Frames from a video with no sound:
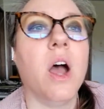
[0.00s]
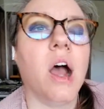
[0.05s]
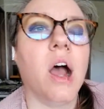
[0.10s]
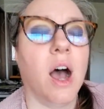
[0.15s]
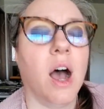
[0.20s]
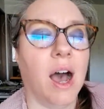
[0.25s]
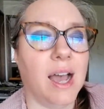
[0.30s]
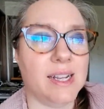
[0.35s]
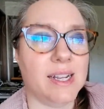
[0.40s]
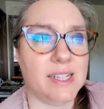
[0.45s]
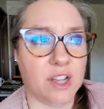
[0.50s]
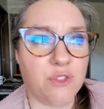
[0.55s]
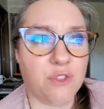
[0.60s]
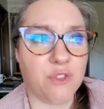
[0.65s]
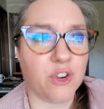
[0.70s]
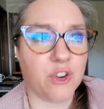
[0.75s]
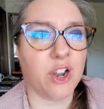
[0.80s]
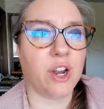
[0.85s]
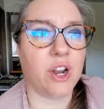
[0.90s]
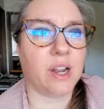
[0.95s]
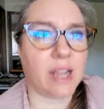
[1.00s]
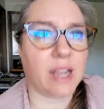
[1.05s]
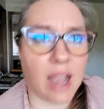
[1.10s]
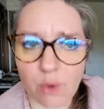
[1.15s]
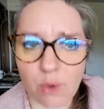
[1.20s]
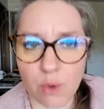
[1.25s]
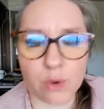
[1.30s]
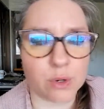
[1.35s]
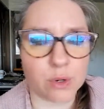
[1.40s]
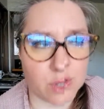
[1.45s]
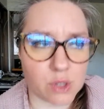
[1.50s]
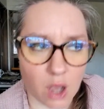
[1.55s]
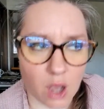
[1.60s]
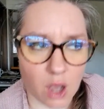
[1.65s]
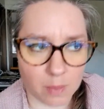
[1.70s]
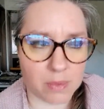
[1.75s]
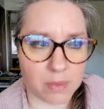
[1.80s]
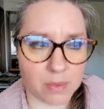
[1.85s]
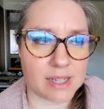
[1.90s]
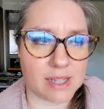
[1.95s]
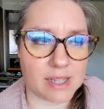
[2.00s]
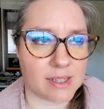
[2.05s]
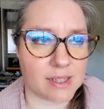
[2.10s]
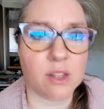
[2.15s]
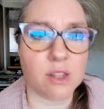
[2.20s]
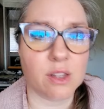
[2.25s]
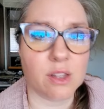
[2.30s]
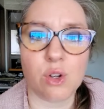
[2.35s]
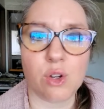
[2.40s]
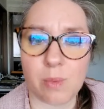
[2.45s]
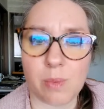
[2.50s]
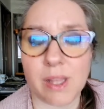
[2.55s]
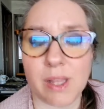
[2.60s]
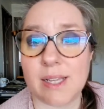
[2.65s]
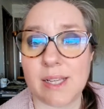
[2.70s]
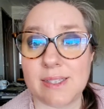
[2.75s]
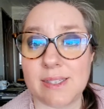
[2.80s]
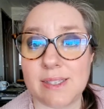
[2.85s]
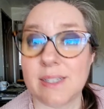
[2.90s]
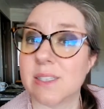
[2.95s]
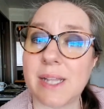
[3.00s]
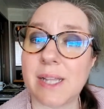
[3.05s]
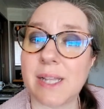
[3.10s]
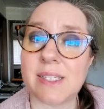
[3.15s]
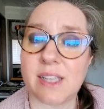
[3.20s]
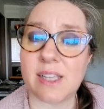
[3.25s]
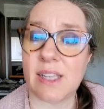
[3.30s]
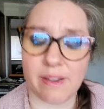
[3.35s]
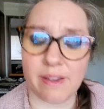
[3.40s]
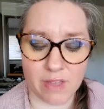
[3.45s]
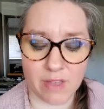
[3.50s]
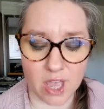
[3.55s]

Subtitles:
a different countertop that's a little bit less expensive?